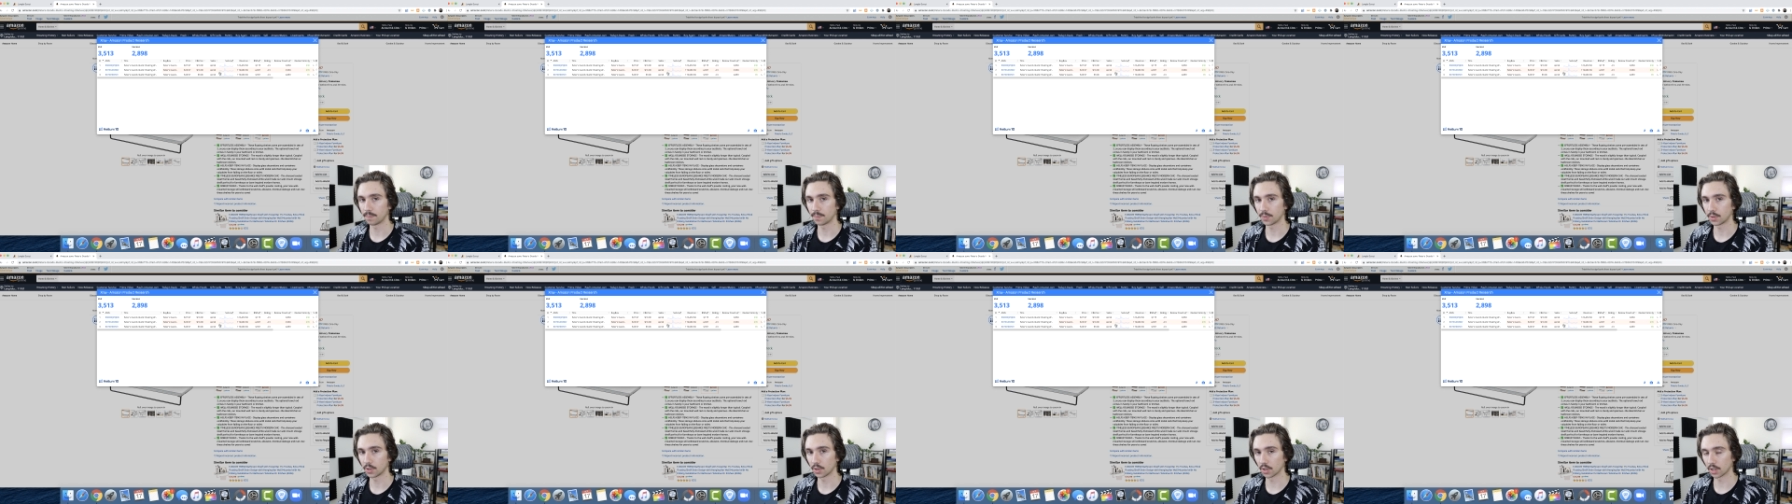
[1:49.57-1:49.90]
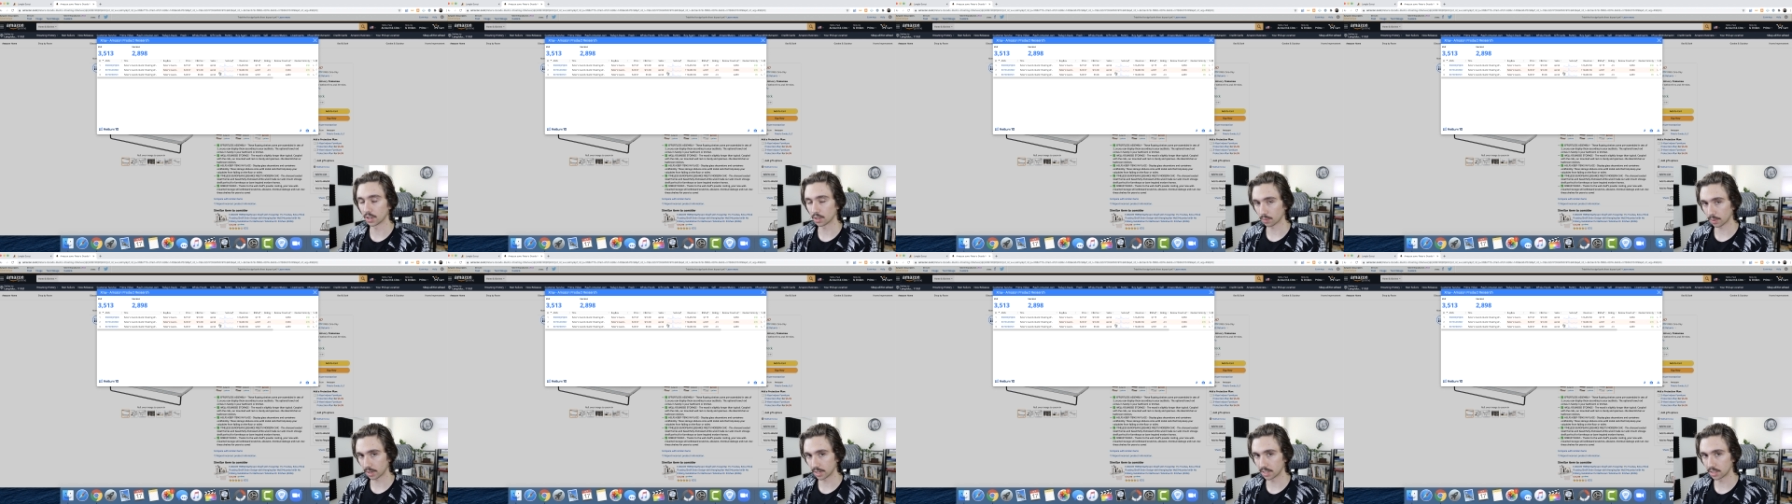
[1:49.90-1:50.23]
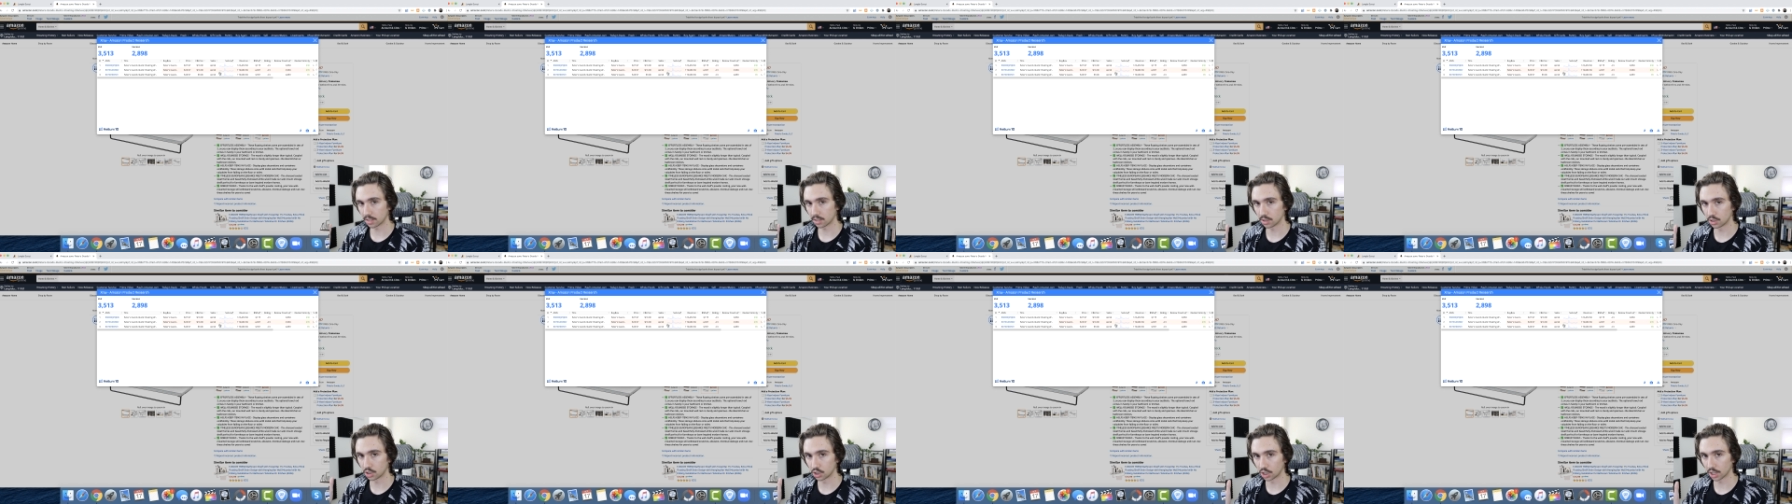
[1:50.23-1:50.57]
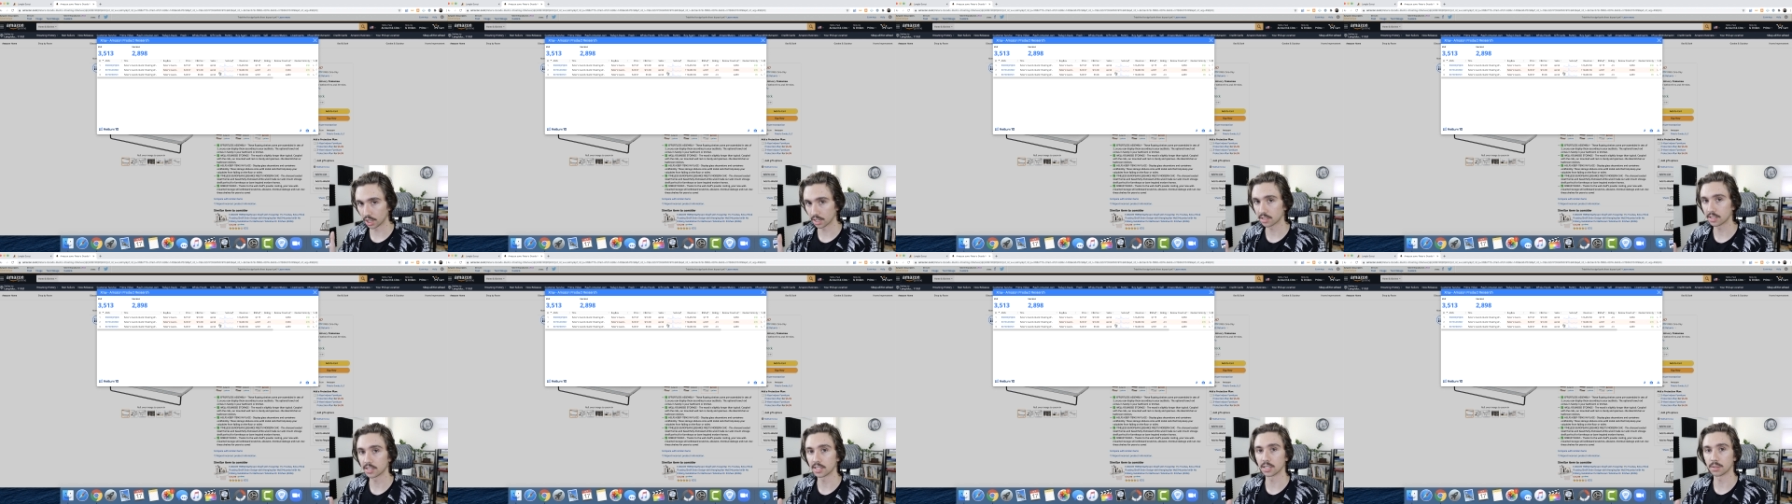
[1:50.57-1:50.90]
you're gonna run into
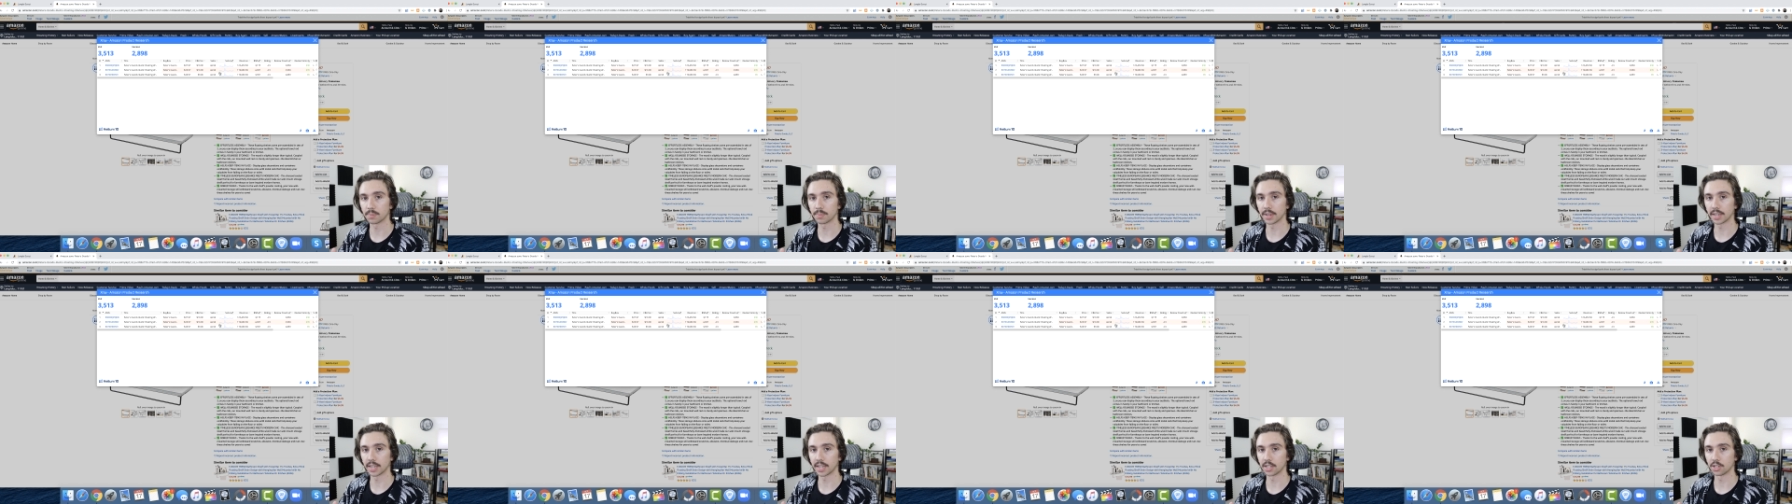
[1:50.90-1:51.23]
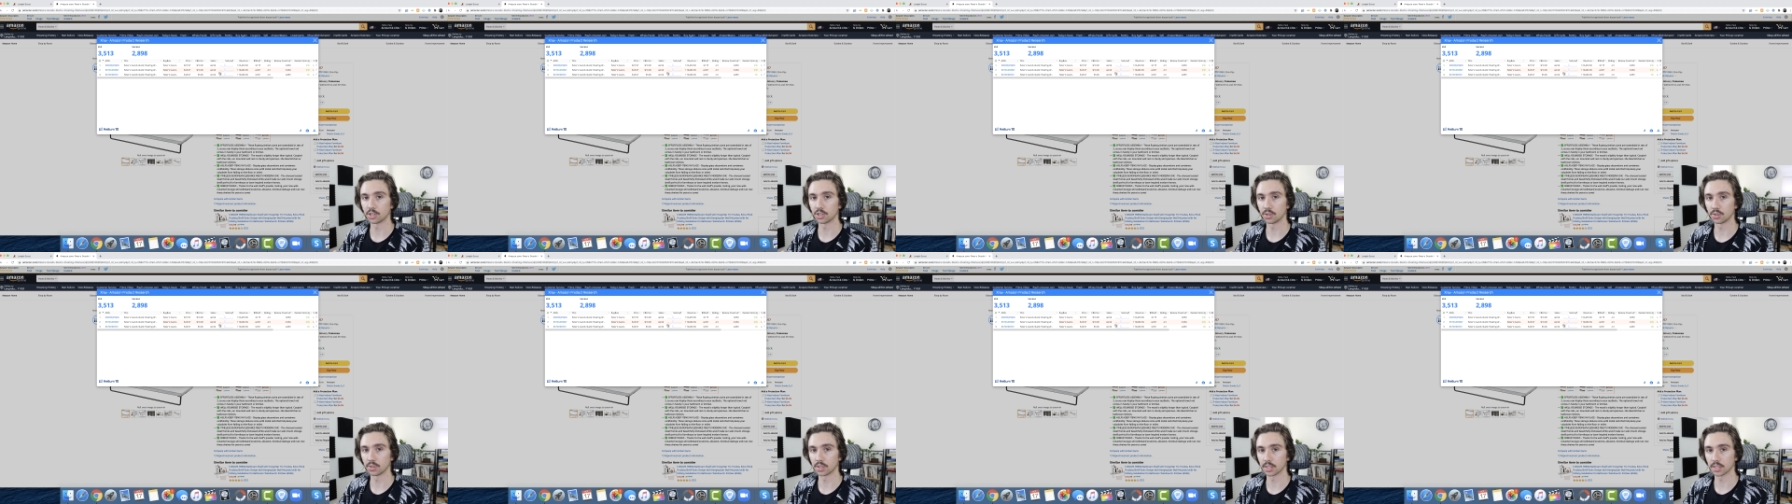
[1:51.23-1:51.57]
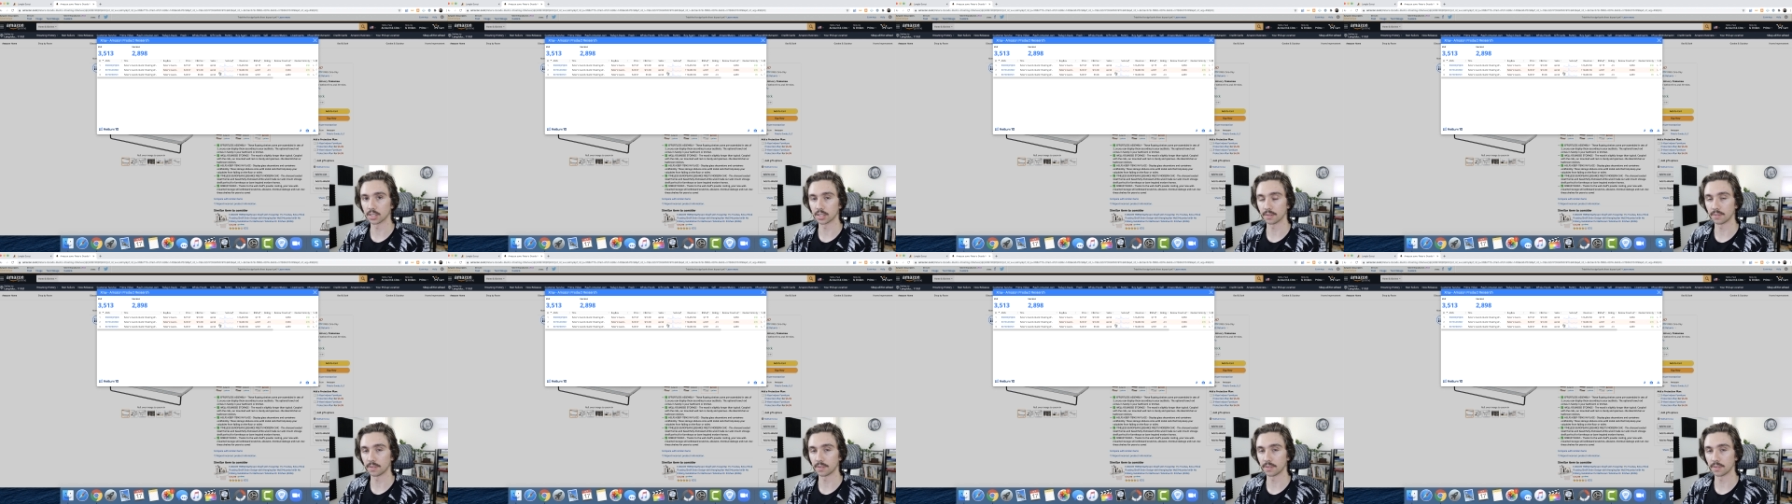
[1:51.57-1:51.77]
just as big issues as